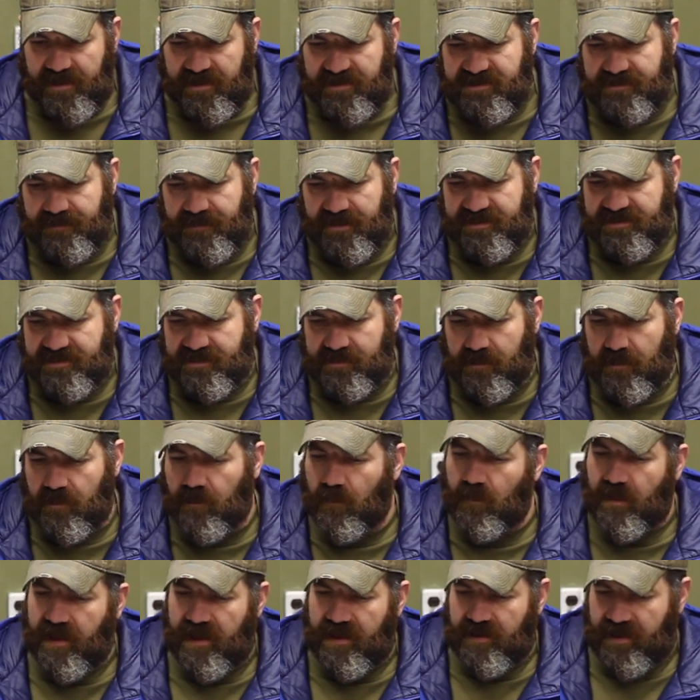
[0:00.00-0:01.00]
piece to me, is
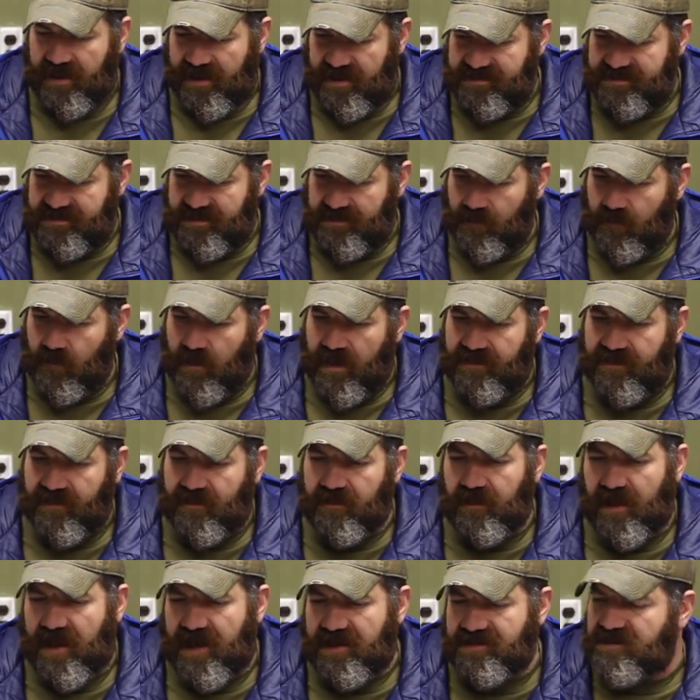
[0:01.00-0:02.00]
the way, like I said, the way the
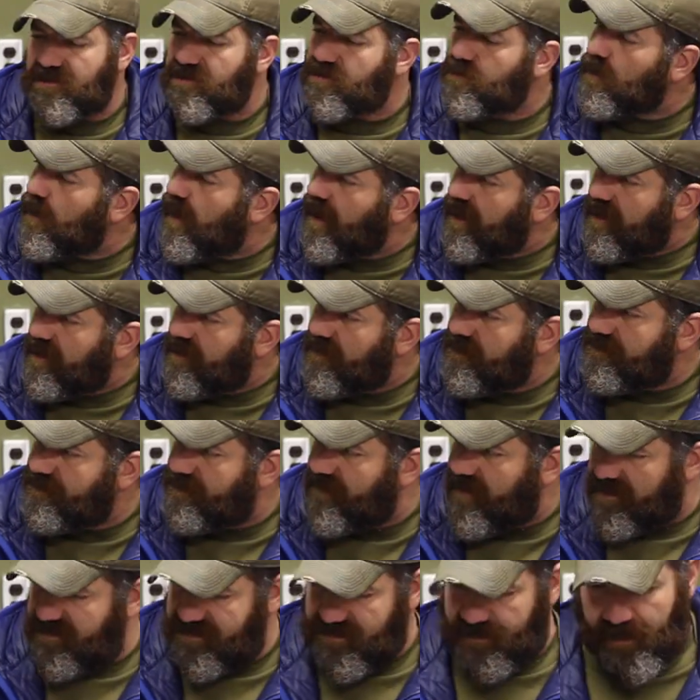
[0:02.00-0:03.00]
glasses ride on the
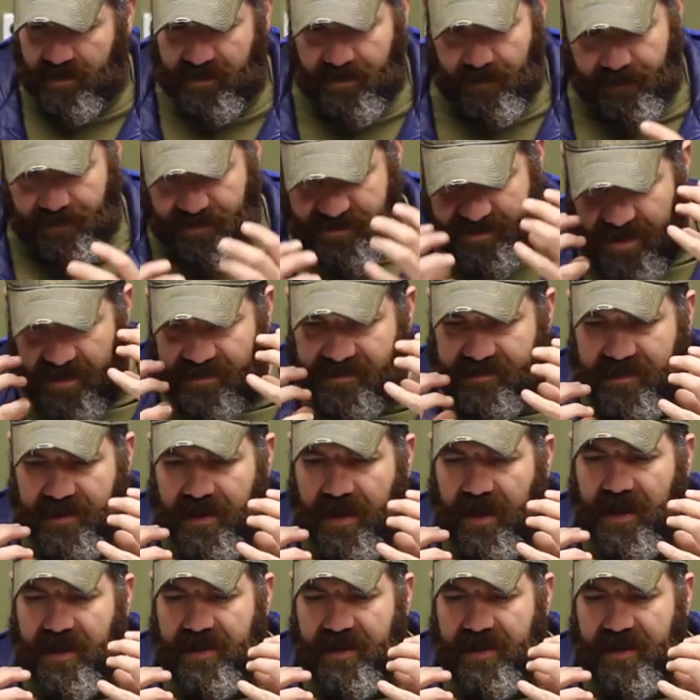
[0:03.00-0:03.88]
face, the way they protect the